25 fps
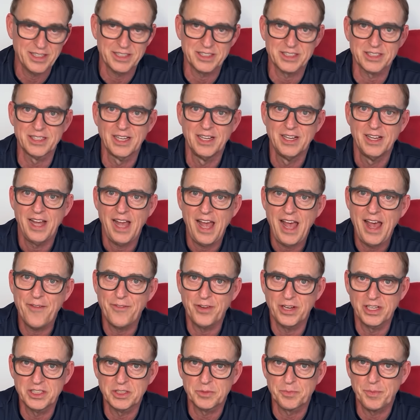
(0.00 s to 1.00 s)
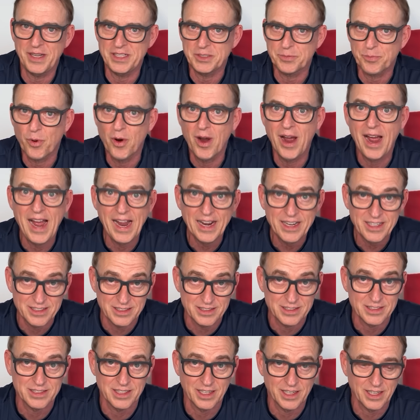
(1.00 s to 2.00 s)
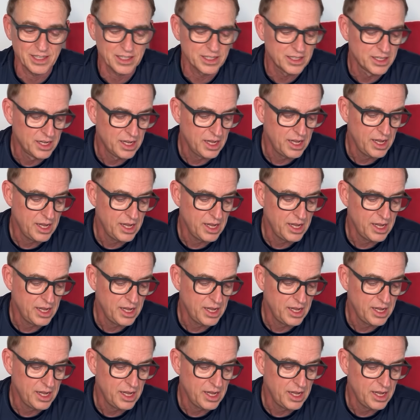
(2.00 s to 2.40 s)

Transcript: It's evidence-based practicing.